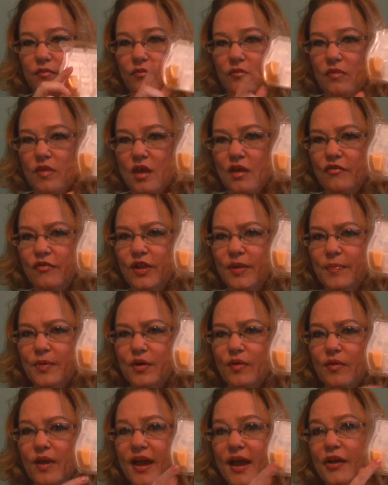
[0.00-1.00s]
Flip it
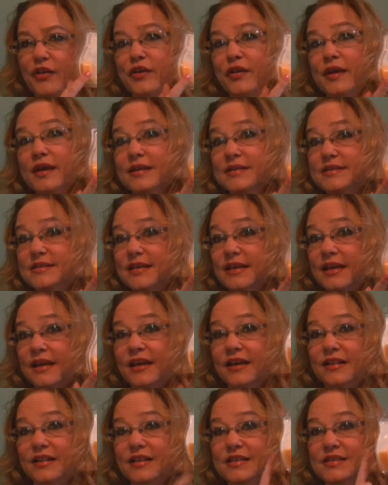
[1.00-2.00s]
around, you can
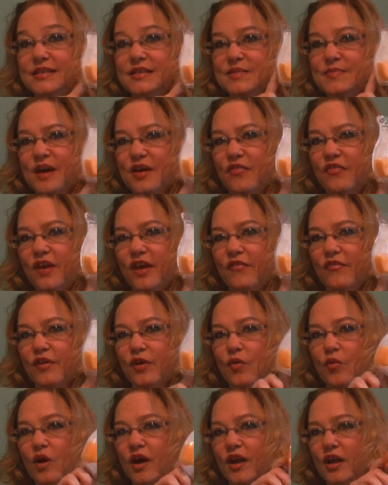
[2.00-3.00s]
see. This is my
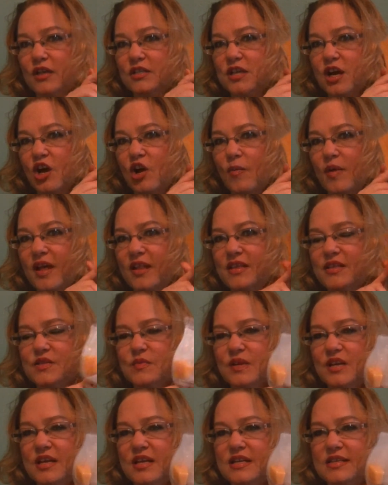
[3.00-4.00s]
favorite one. I'll talk about this
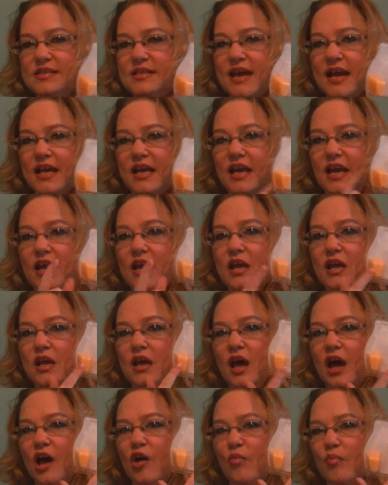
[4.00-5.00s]
one in a second.
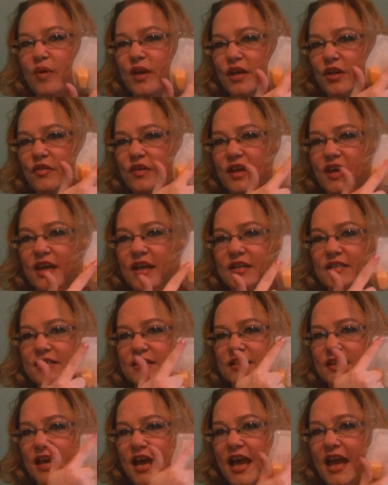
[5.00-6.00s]
But you get
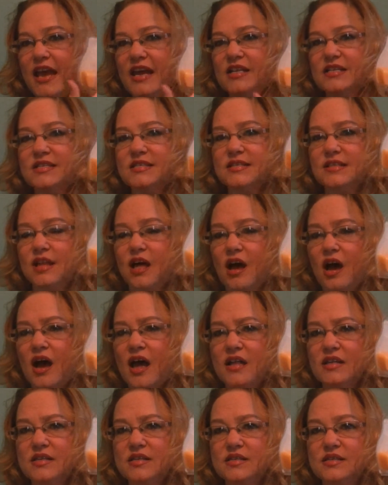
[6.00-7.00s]
8
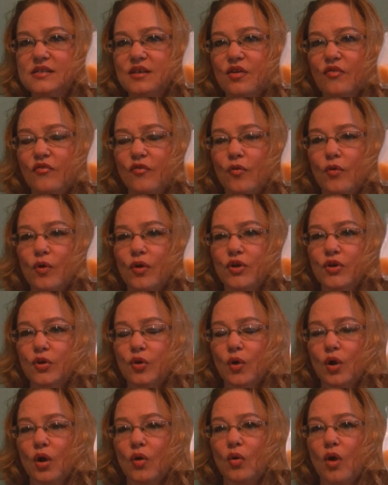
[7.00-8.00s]
slots for
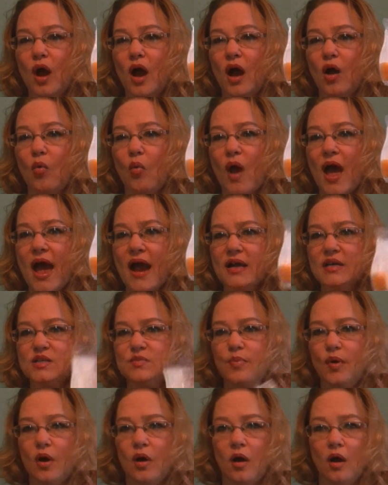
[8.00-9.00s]
your wax
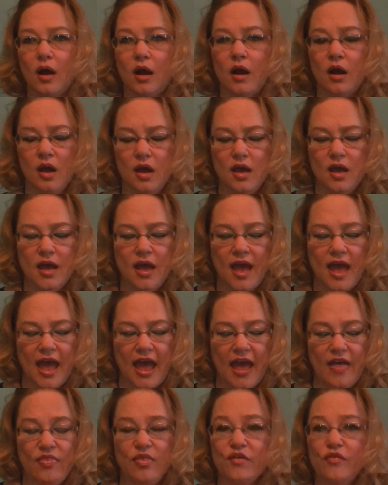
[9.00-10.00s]
bar.
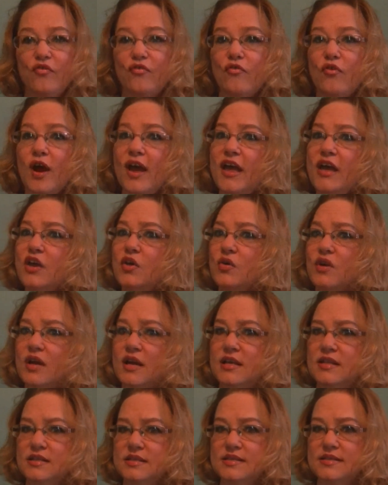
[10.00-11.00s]
And the
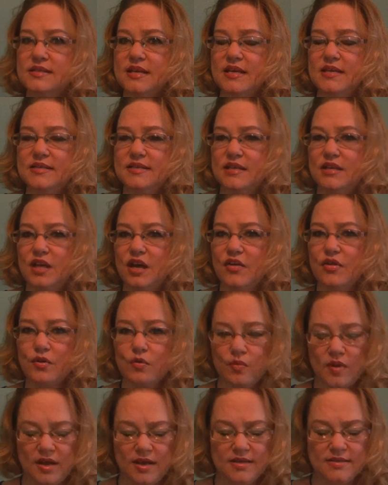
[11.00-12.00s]
fragrance is another
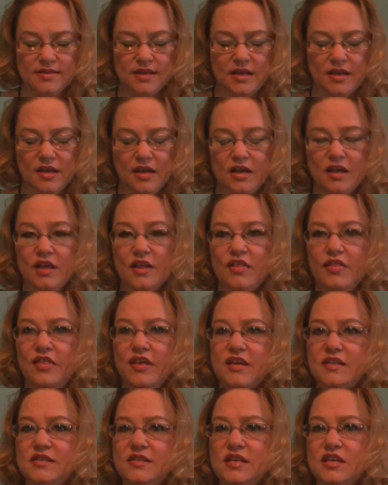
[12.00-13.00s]
reason.
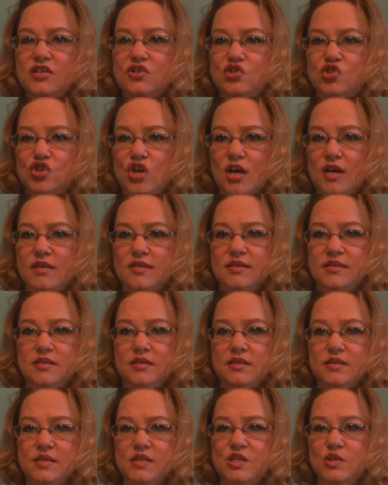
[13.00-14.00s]
This is
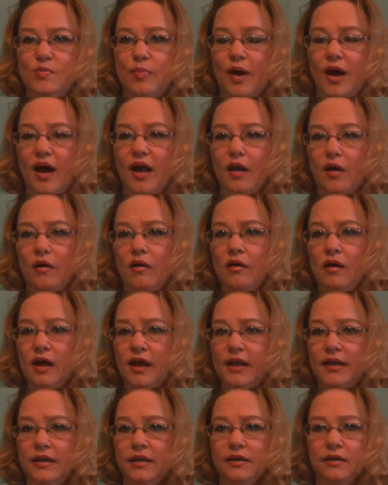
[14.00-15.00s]
just spot
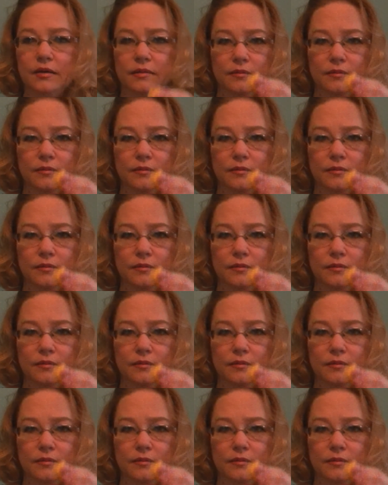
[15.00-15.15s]
on.